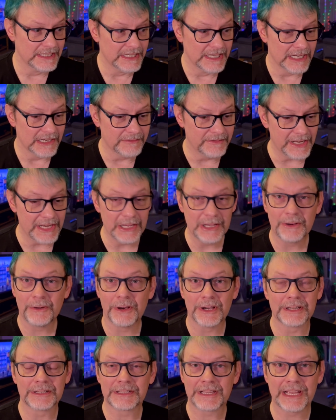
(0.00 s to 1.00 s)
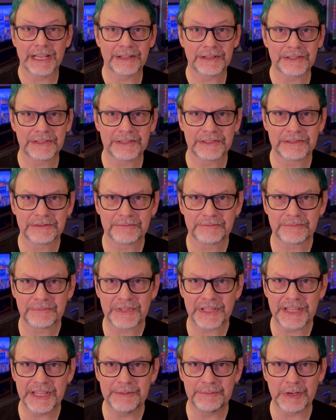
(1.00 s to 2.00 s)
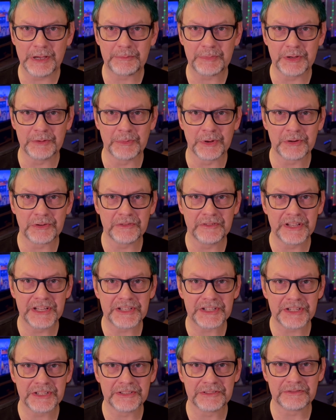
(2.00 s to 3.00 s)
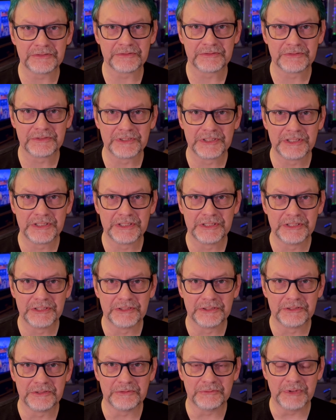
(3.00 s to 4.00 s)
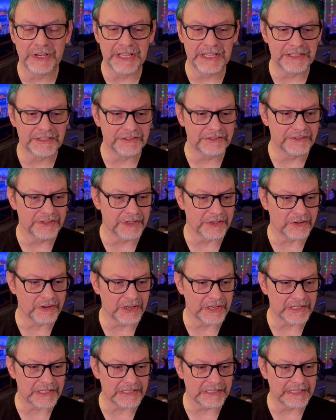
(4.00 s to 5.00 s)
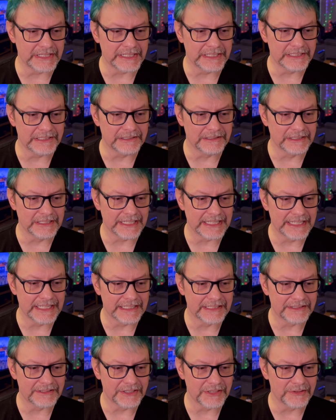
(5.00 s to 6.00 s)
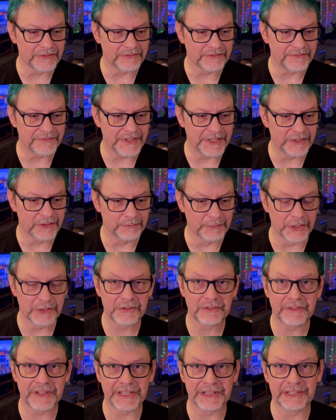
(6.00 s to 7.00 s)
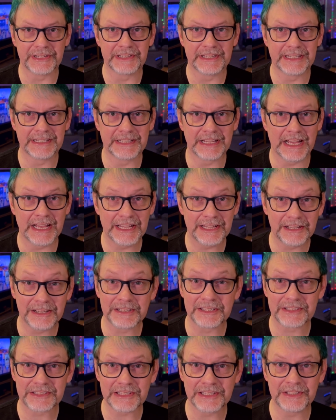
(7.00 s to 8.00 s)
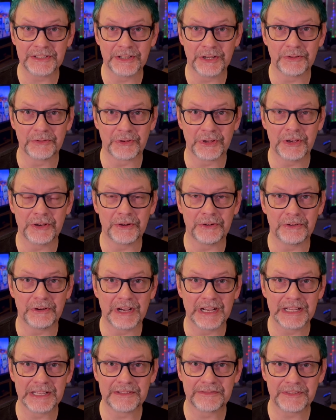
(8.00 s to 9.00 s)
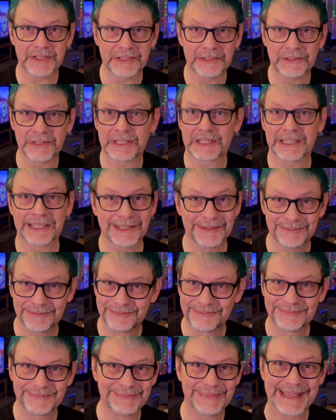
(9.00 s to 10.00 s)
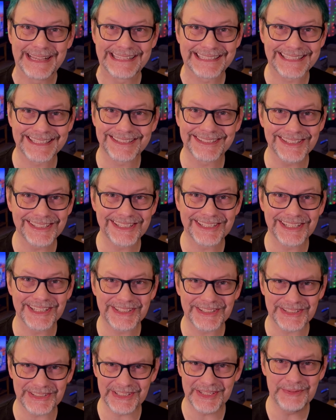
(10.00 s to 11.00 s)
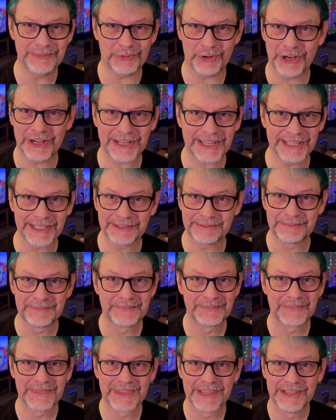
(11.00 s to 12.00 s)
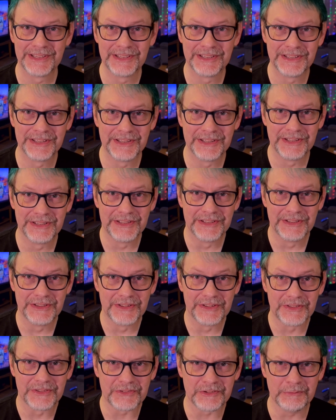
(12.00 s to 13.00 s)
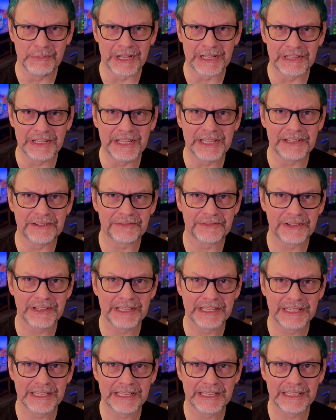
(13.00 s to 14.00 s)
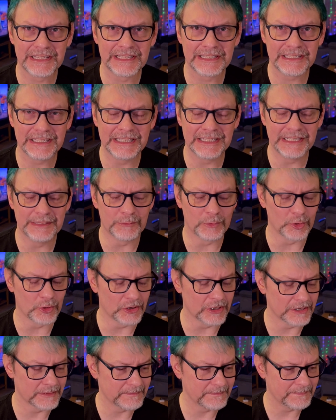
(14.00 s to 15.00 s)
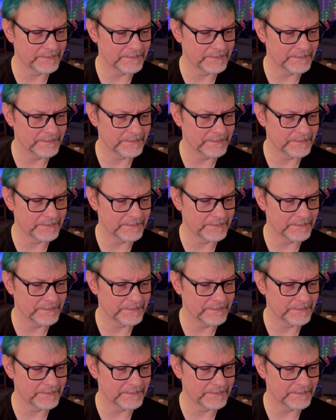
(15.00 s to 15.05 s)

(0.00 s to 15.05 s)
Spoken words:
a video on how to keep up your motivation when you're chronically ill and don't feel motivated. And I honestly don't know. I feel like I'm basically just sleepwalking through my life anymore.